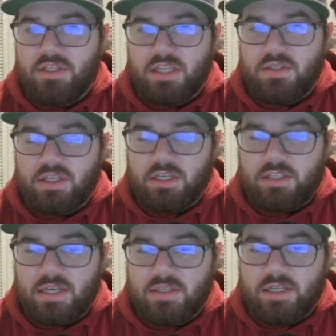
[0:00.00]
gets the
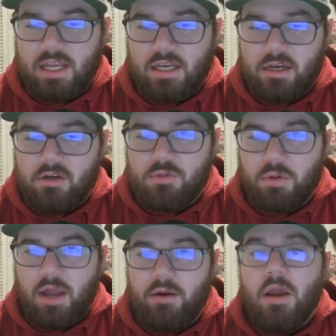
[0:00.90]
designated hitter
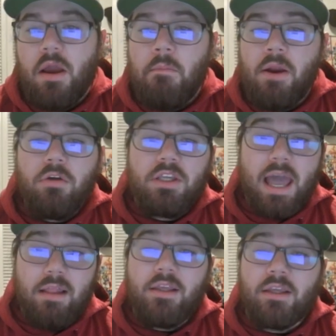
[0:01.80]
spot. Merrill
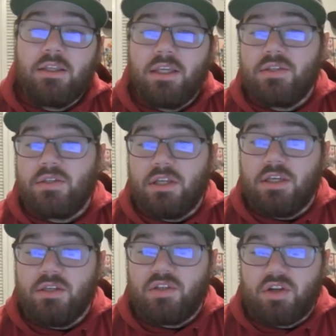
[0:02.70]
Kelly gets
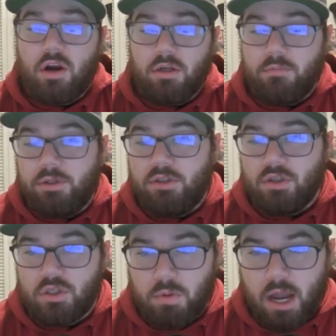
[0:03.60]
the starting
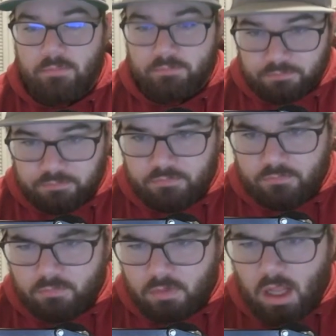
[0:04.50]
pitcher spot.
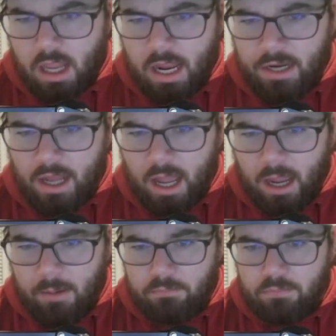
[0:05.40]
And
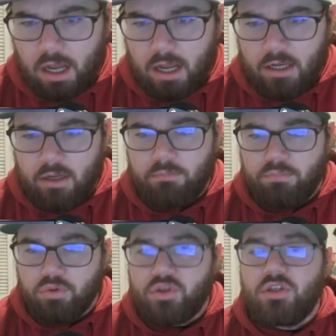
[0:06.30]

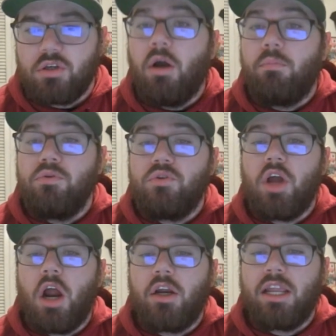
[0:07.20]
Bruce
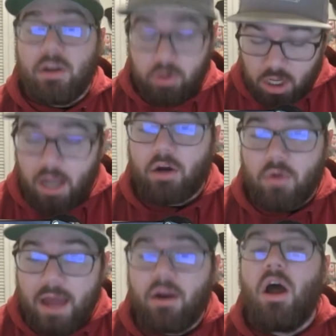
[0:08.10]

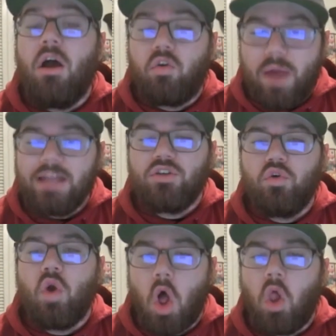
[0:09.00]

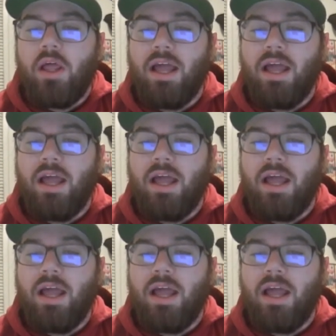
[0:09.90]
Gratterall